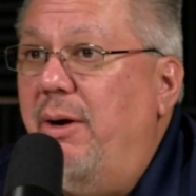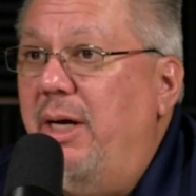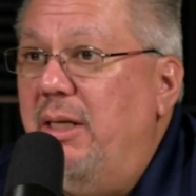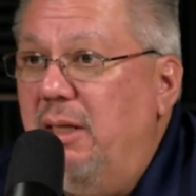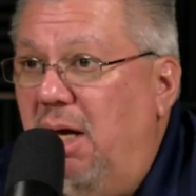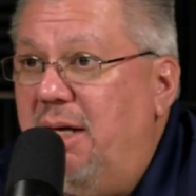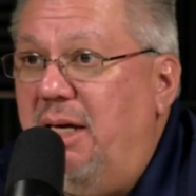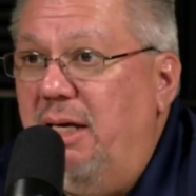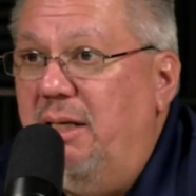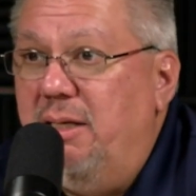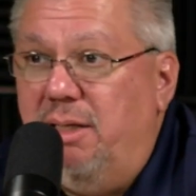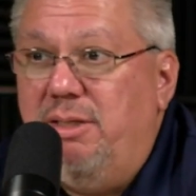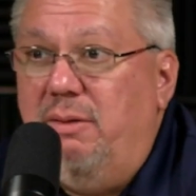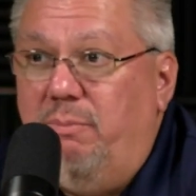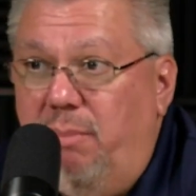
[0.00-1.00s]
lucky
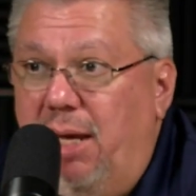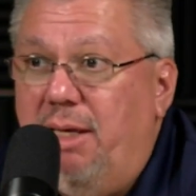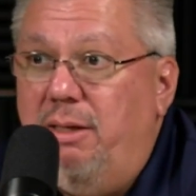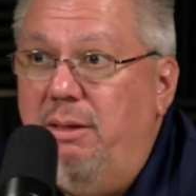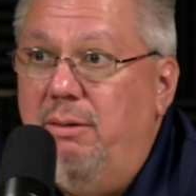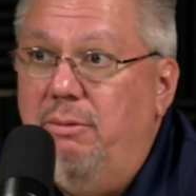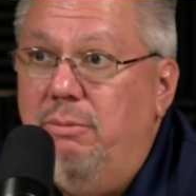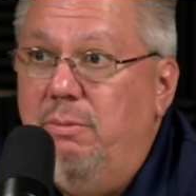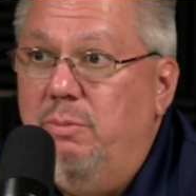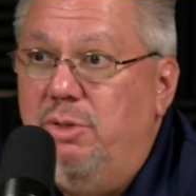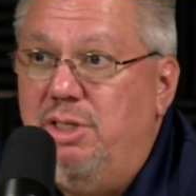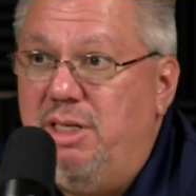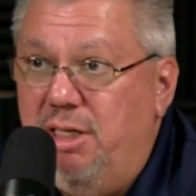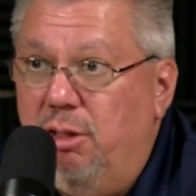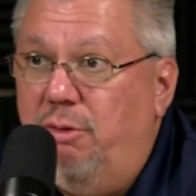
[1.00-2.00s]
doesn't make you
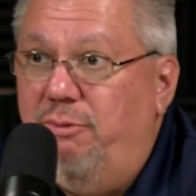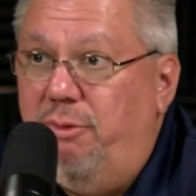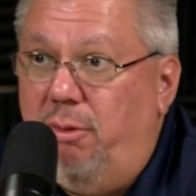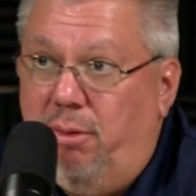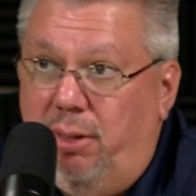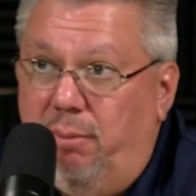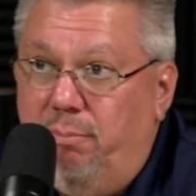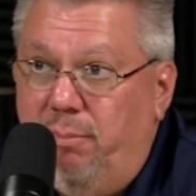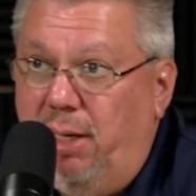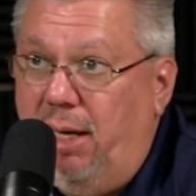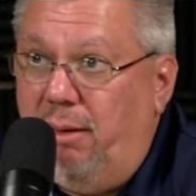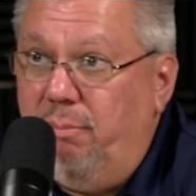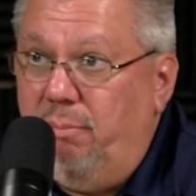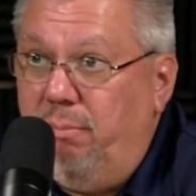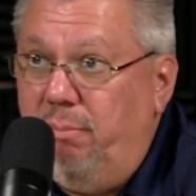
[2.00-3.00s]
skillful
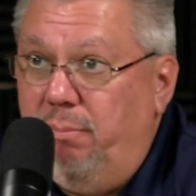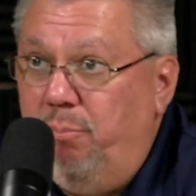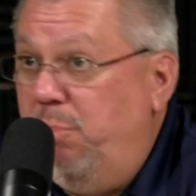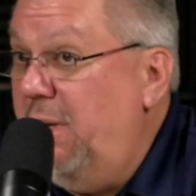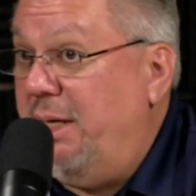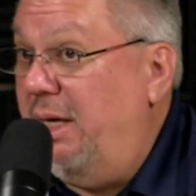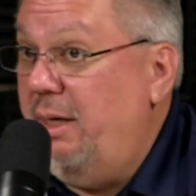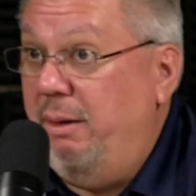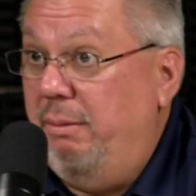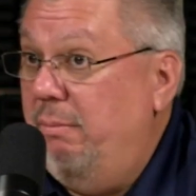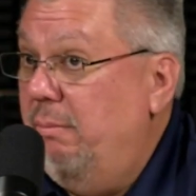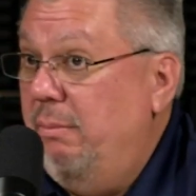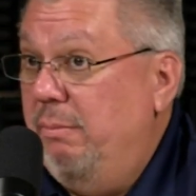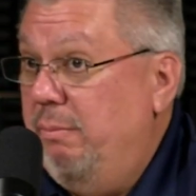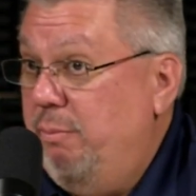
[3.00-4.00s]
at picking
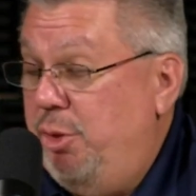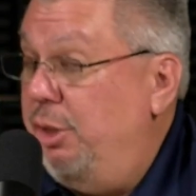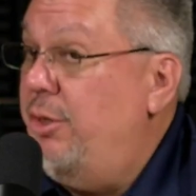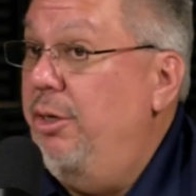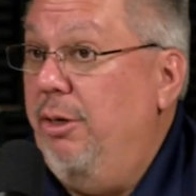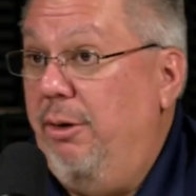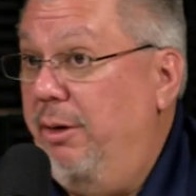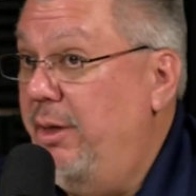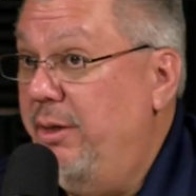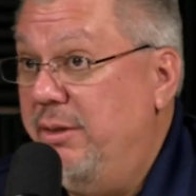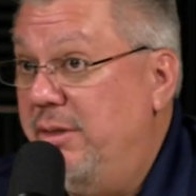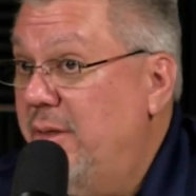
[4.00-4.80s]
securities.